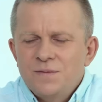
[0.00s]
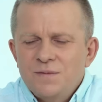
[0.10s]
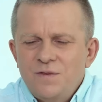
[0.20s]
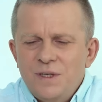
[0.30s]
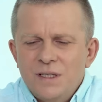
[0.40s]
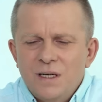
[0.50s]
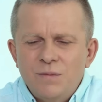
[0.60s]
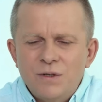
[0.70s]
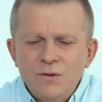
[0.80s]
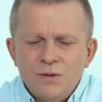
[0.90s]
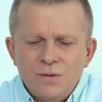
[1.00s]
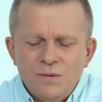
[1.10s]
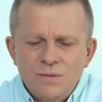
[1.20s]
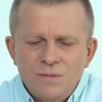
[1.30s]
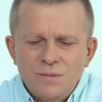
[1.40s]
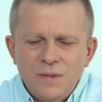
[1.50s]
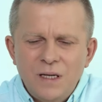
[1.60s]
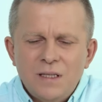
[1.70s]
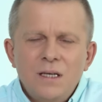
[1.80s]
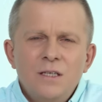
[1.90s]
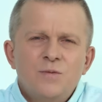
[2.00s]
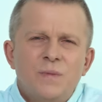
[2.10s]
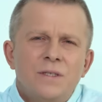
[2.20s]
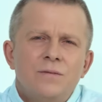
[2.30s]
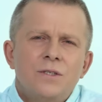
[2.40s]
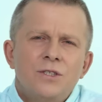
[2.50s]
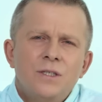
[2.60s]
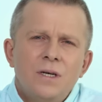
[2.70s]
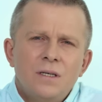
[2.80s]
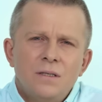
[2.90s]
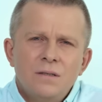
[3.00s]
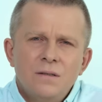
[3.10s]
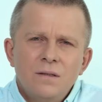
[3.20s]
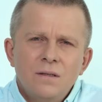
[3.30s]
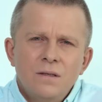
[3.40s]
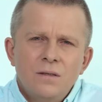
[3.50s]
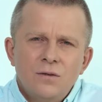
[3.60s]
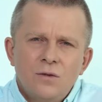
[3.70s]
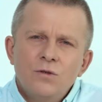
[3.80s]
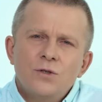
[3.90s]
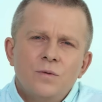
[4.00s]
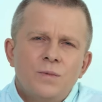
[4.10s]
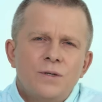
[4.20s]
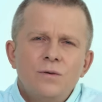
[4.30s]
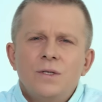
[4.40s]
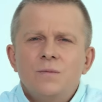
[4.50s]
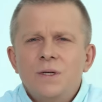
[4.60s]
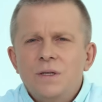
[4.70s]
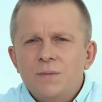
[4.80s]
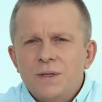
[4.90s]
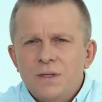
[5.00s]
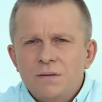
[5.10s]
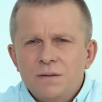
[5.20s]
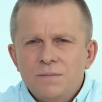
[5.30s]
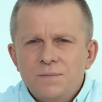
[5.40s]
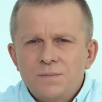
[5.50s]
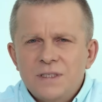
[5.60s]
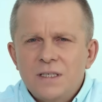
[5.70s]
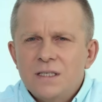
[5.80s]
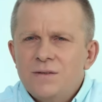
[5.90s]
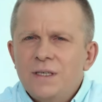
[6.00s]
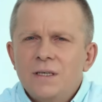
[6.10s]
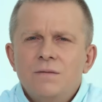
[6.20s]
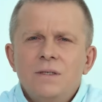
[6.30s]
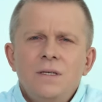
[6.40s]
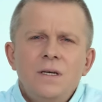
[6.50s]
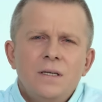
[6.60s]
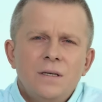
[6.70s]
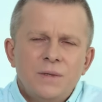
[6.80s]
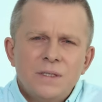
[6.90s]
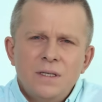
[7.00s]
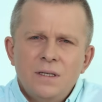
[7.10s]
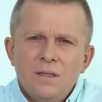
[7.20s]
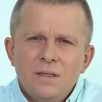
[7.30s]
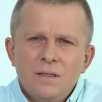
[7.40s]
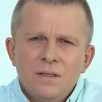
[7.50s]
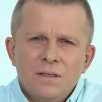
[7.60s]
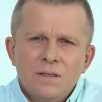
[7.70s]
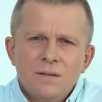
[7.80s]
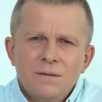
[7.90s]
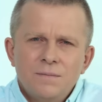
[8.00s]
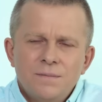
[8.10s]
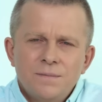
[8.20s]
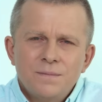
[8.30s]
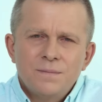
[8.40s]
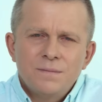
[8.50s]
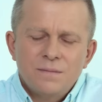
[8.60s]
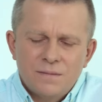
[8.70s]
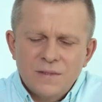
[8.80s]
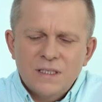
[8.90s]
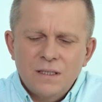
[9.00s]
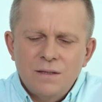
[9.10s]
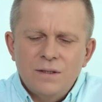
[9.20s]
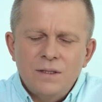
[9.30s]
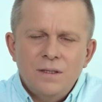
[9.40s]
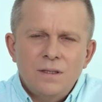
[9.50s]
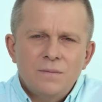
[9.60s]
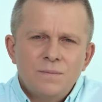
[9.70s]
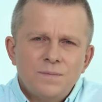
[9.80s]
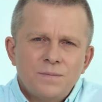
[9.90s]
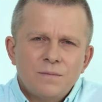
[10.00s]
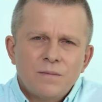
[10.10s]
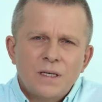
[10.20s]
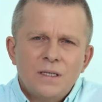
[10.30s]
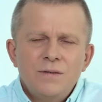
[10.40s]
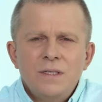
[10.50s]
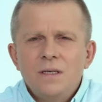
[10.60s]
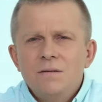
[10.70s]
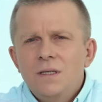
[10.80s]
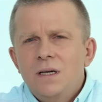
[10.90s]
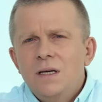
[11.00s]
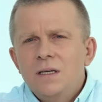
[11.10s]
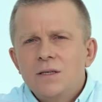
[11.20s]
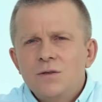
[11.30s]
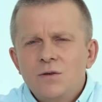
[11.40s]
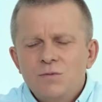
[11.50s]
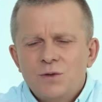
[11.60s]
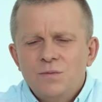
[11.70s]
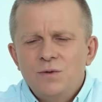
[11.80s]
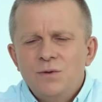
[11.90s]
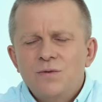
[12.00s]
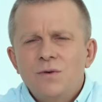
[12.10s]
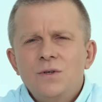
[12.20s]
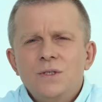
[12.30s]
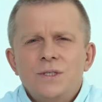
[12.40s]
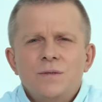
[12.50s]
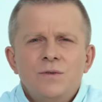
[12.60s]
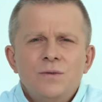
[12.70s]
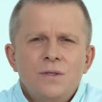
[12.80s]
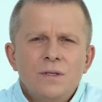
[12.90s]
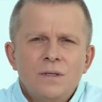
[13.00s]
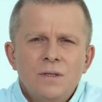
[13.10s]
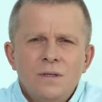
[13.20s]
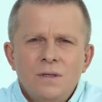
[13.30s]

On the contrary, it only confirms that the prophets were right. Didn't they talk about the last days? They did. Didn't they say that there would be wars and turmoil?